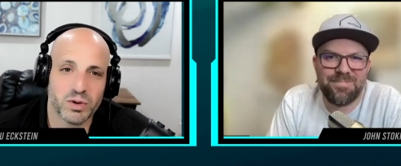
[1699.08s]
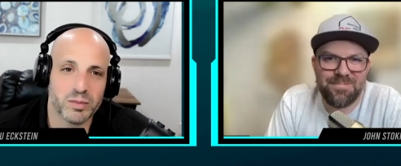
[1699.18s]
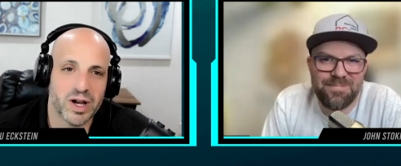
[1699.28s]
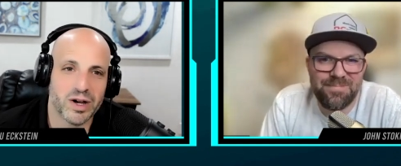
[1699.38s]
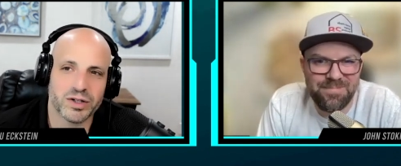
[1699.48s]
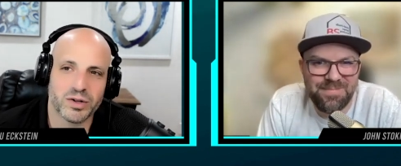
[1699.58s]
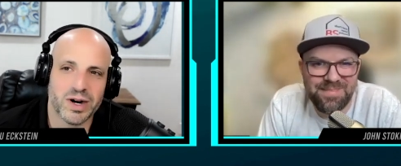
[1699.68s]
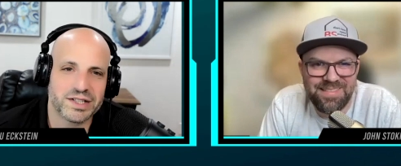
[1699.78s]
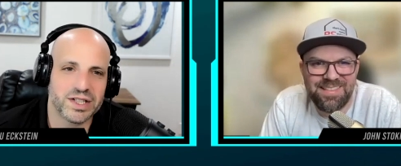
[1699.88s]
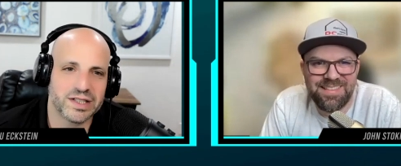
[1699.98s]
Speaker 1: remote,
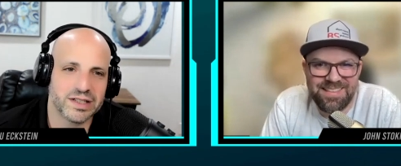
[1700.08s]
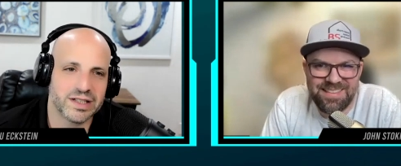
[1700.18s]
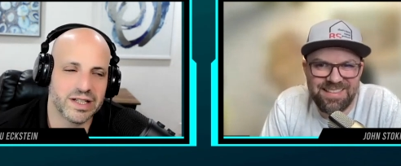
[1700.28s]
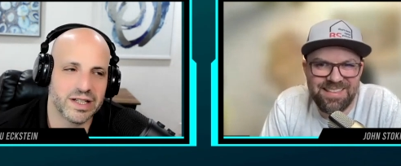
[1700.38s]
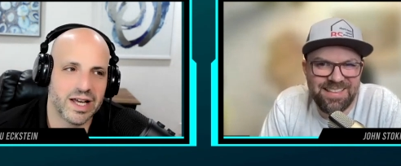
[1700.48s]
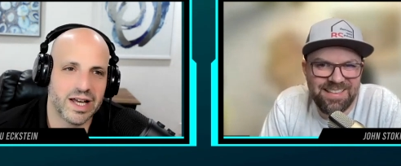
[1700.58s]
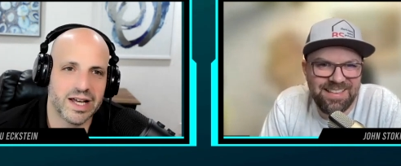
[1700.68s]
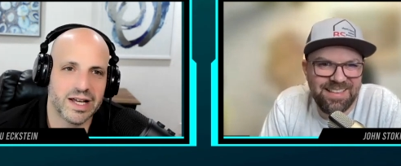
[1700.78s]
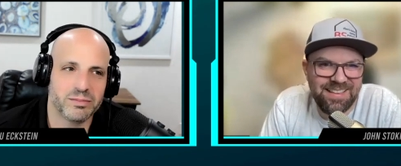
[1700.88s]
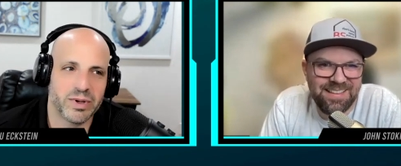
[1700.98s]
crush it.
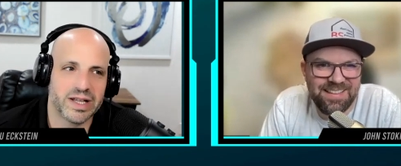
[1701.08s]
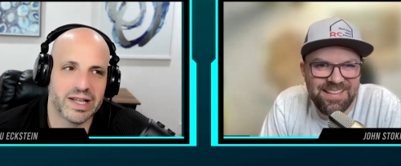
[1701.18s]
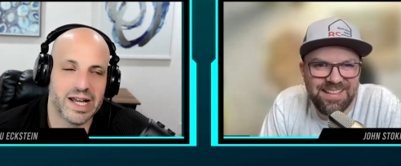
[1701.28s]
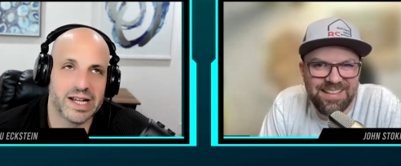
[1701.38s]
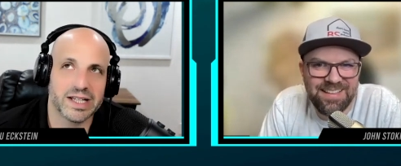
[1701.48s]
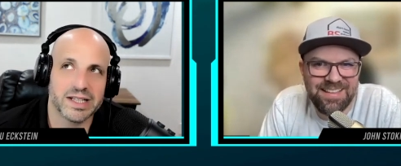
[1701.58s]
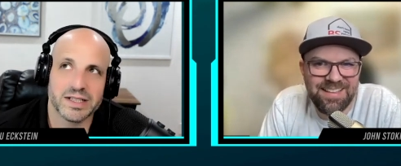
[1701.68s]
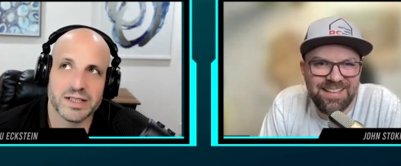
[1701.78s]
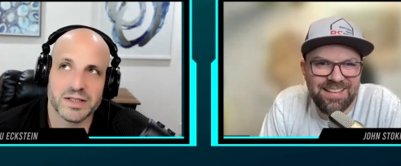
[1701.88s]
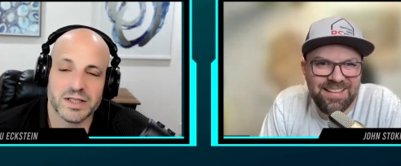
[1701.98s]
Um, but like,
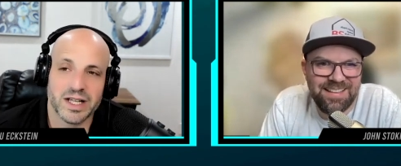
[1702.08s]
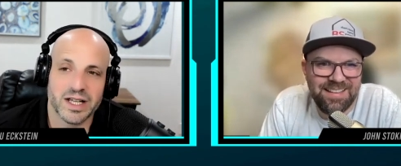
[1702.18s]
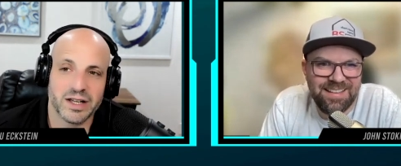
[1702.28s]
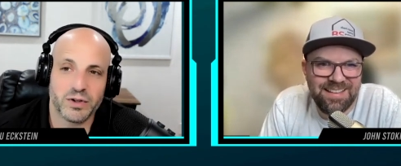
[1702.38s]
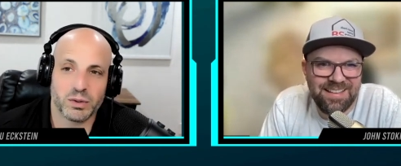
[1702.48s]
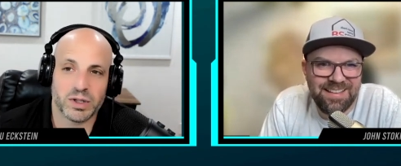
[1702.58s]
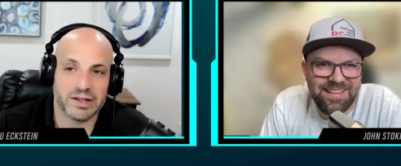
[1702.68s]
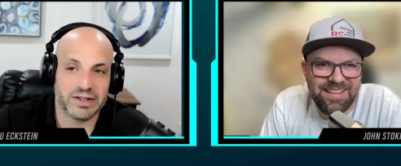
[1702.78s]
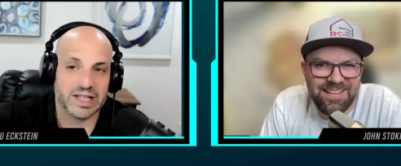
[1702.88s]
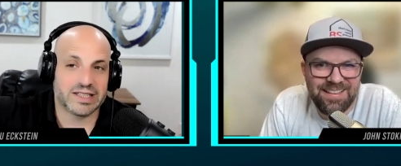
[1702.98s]
if you were
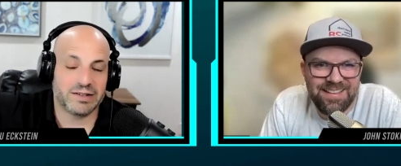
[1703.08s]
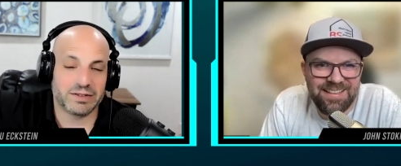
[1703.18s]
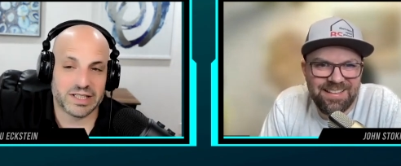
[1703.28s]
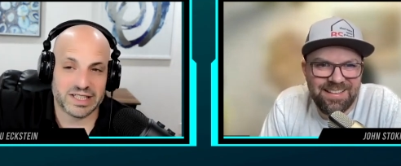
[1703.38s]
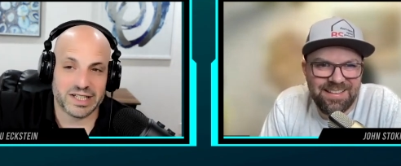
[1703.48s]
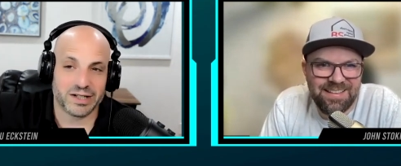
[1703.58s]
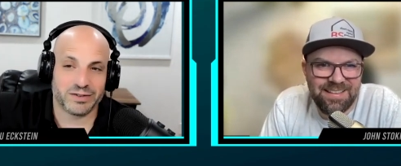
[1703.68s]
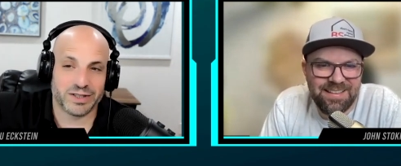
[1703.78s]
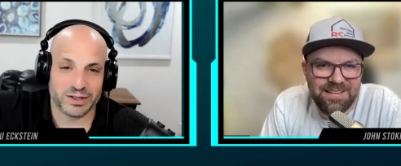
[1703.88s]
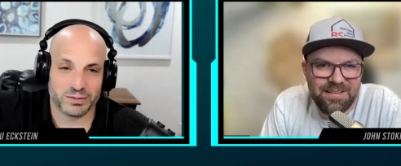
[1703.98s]
living in San Francisco
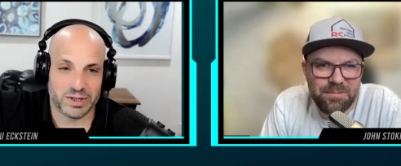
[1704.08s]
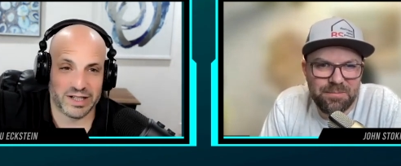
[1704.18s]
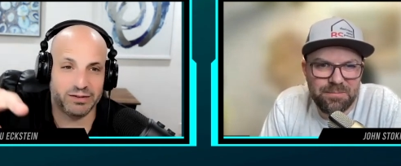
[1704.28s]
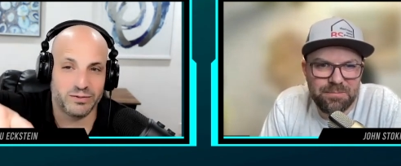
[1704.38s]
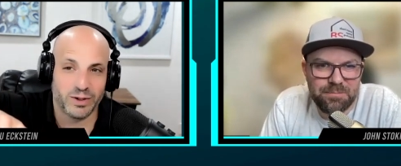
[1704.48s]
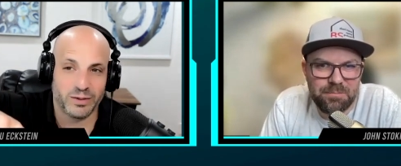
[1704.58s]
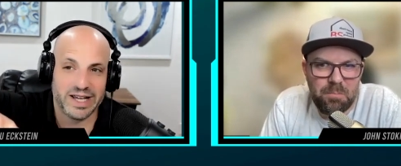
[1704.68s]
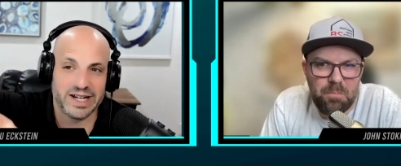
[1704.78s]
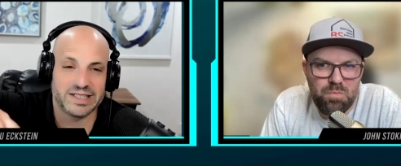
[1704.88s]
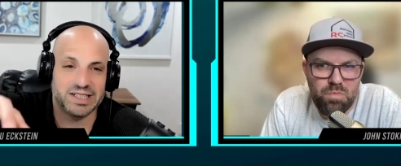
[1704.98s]
versus in Fort
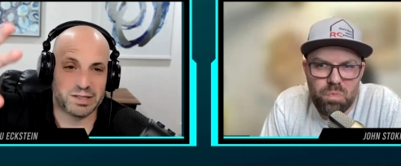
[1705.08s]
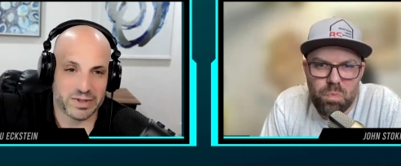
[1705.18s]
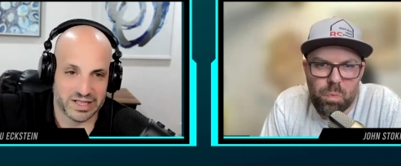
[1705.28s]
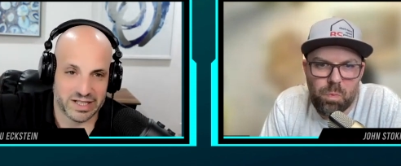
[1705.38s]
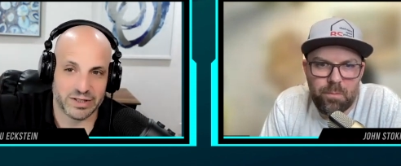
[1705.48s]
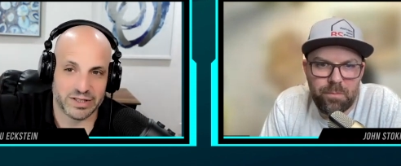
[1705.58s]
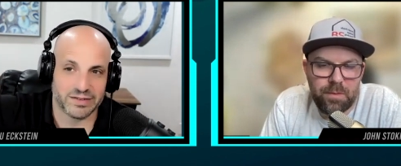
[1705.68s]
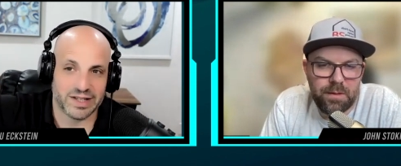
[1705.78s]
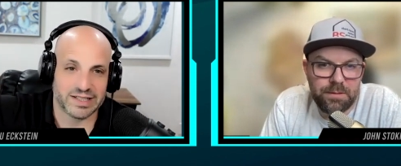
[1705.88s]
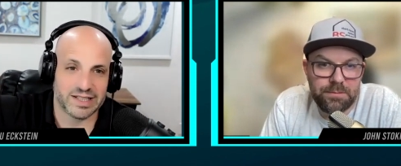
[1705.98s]
Wayne, it's such a big difference
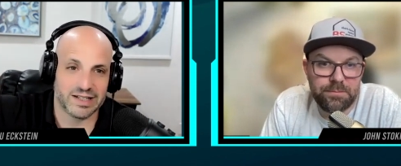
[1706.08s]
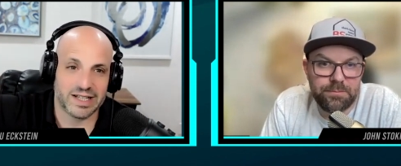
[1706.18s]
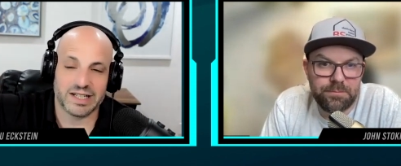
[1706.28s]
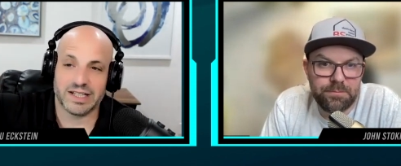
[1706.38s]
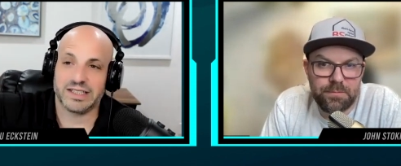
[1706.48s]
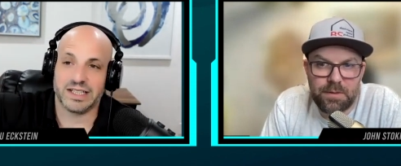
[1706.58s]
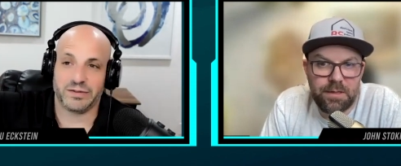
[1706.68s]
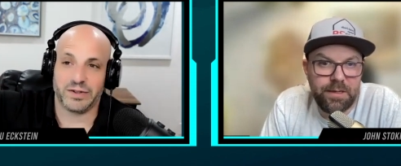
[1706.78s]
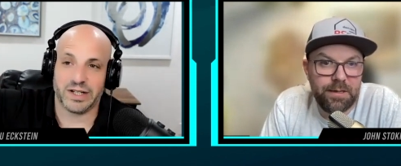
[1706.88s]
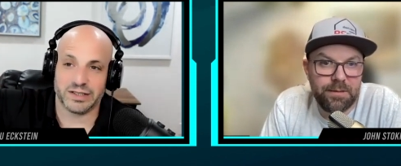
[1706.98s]
of lifestyle. Like
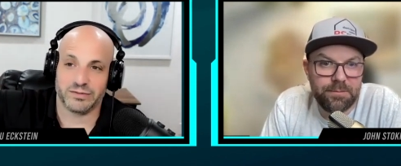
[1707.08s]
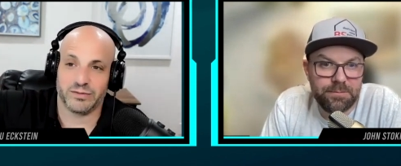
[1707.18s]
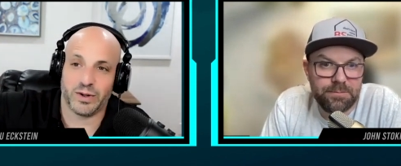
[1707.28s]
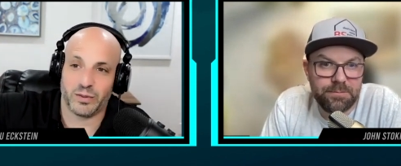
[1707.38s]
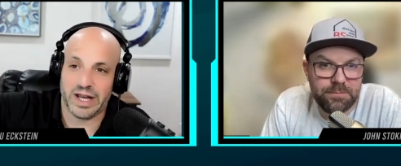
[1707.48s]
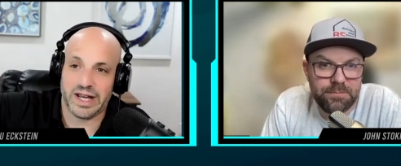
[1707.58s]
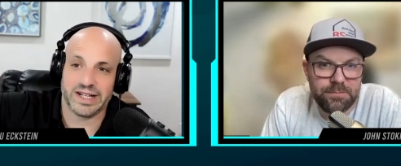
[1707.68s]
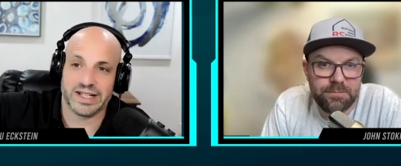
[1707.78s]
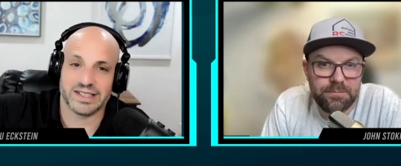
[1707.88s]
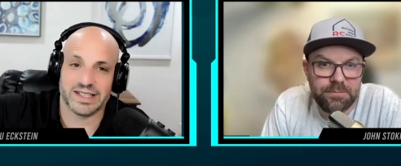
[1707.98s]
six figures yeah. in Fort
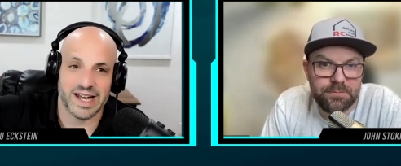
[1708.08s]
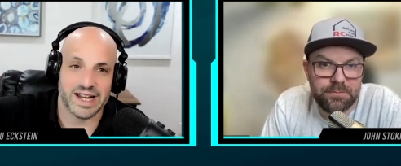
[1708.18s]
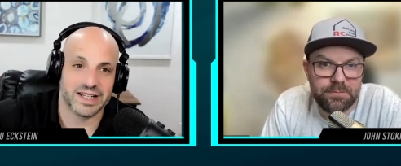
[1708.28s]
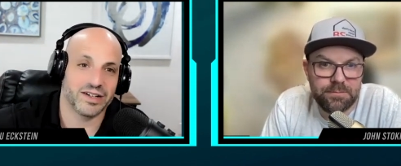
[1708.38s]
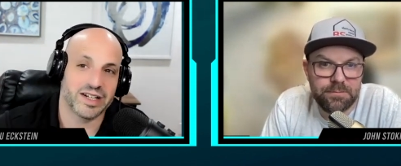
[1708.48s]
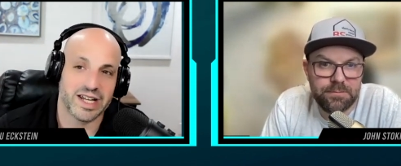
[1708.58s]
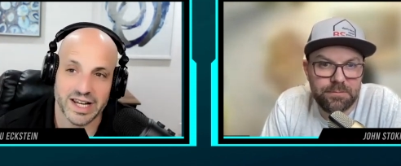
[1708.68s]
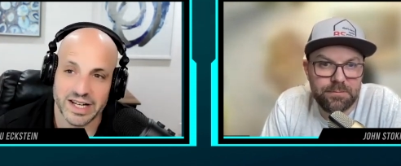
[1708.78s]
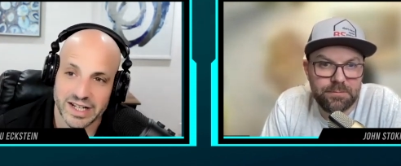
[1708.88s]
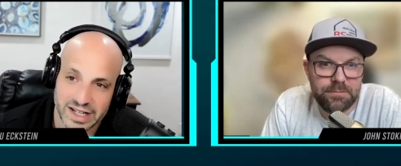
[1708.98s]
Wayne is like you're a
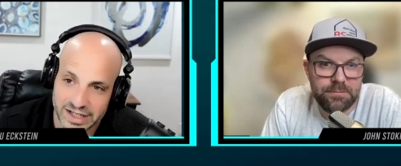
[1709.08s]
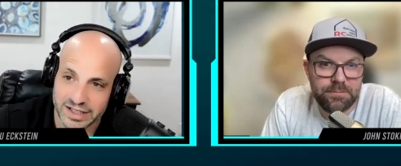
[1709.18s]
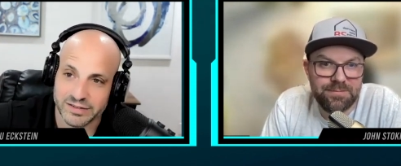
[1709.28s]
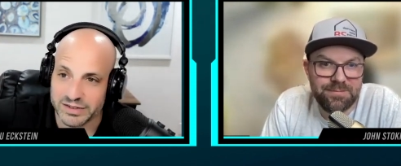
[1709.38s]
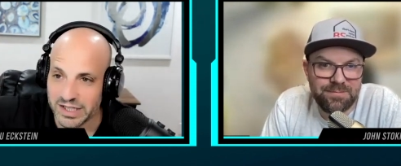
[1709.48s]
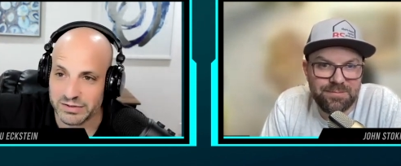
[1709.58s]
king. In San